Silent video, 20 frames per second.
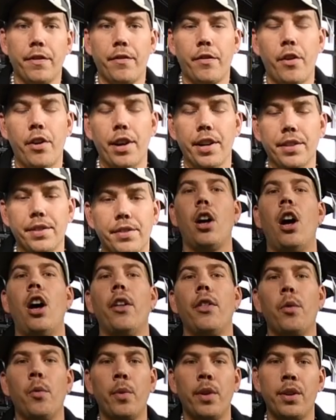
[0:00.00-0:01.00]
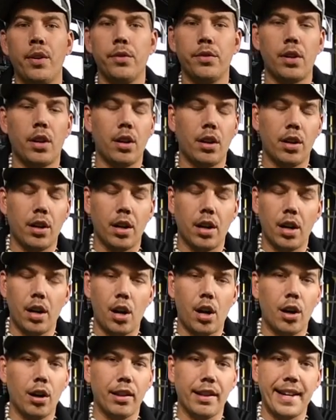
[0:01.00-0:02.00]
furnace. All the windows are
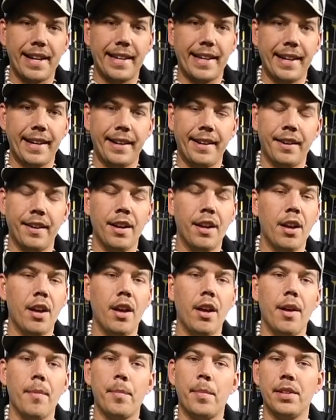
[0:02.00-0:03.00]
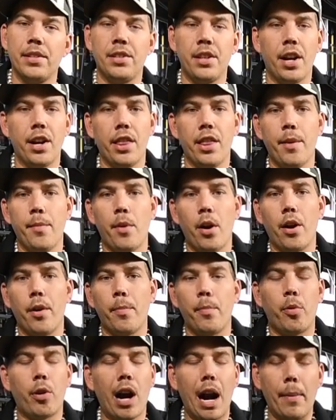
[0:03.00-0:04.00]
leaky because none of them are
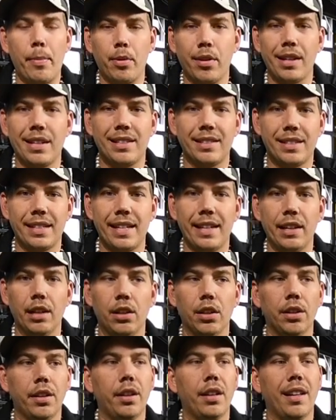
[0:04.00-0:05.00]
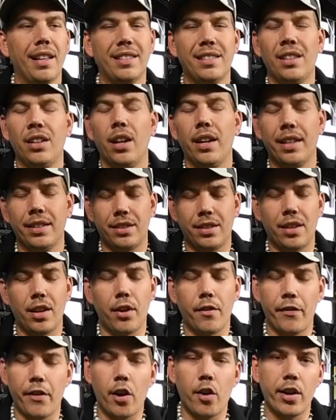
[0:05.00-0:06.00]
properly sealed.
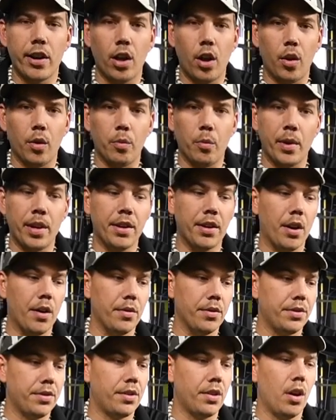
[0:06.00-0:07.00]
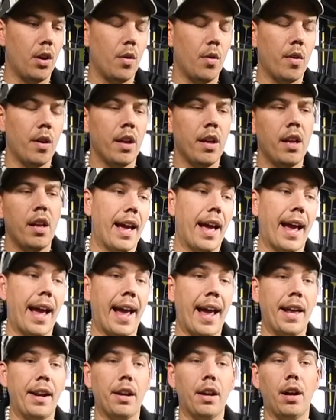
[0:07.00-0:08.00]
They're very old windows. So
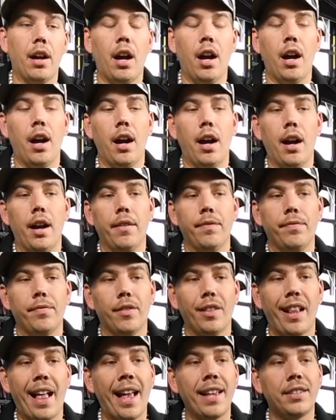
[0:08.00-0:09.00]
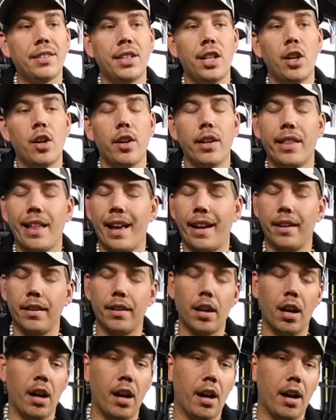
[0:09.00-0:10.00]
and last year
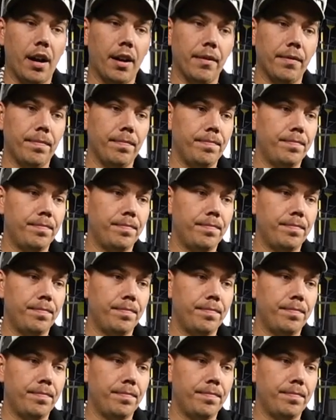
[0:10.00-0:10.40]
the